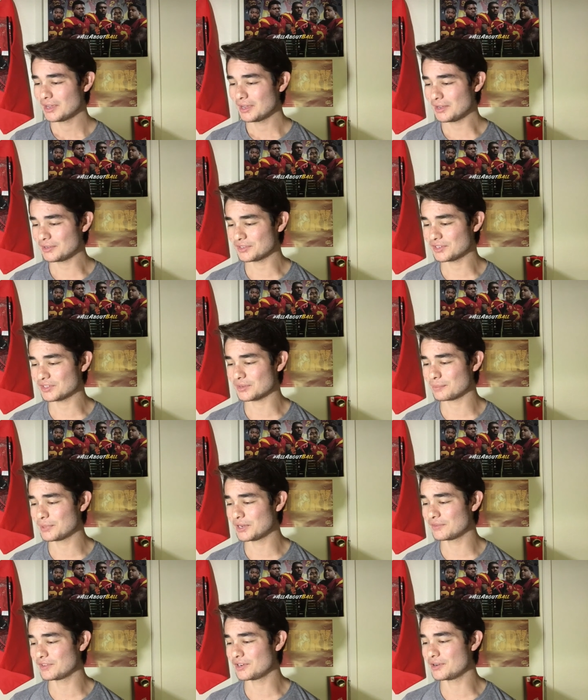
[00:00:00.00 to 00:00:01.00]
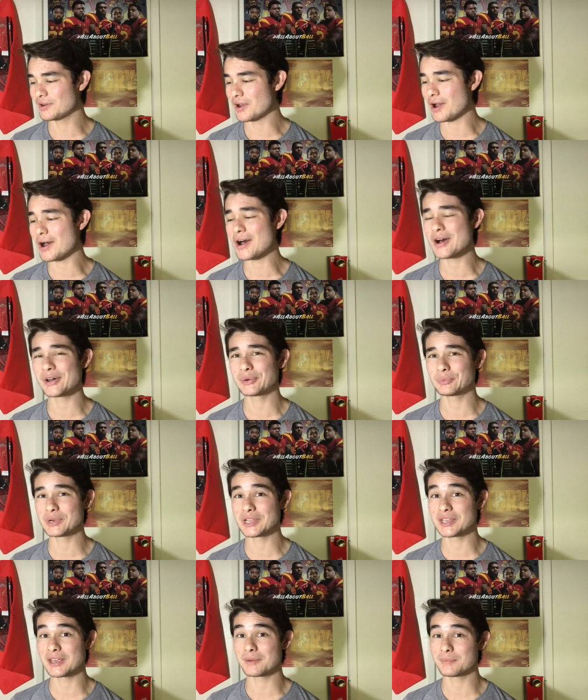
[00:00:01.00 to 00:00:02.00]
that was just a bit of an odd
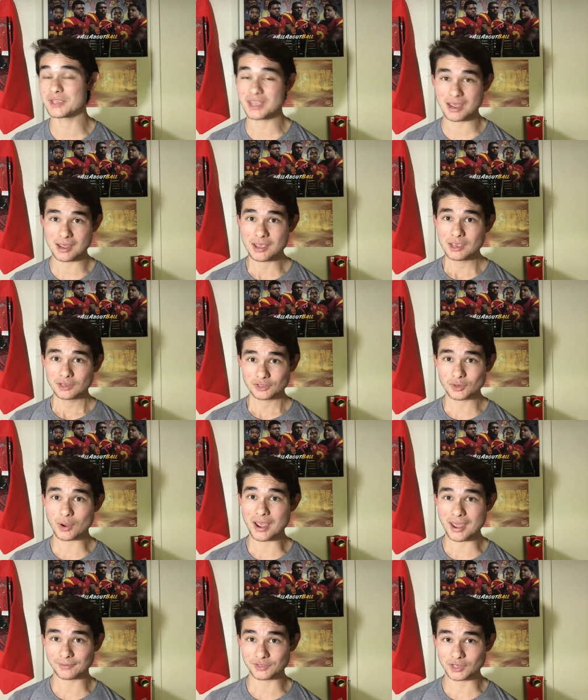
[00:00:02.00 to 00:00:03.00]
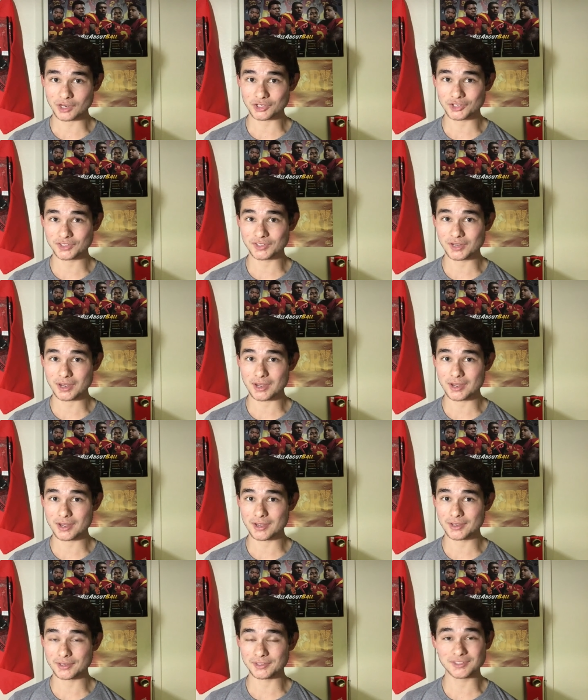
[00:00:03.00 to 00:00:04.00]
weekend. But yeah, so I have Sasha's
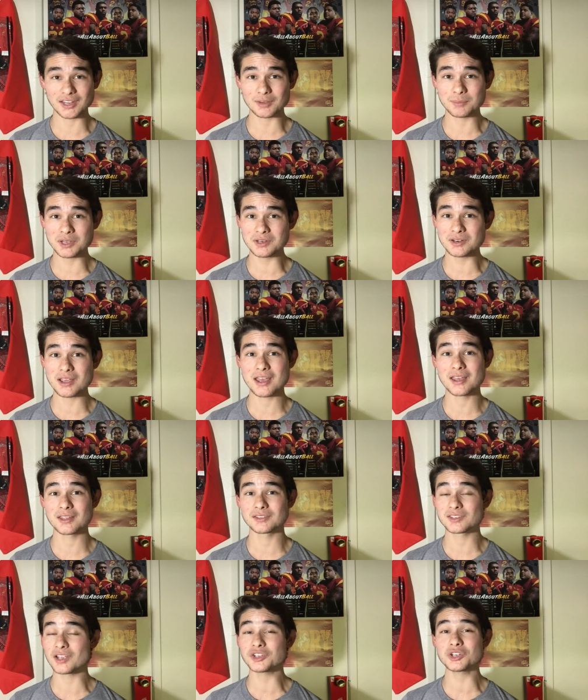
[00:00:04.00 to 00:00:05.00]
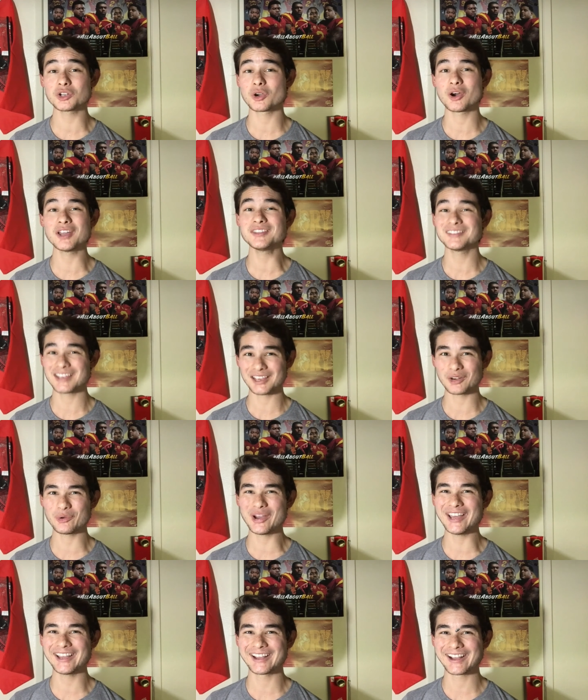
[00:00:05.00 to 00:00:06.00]
uh, segment, and Sasha, go ahead, take it
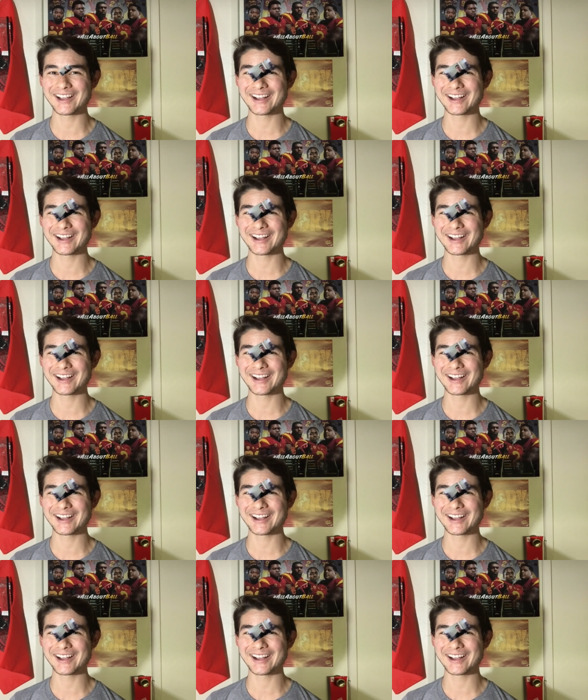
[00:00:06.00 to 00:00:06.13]
away.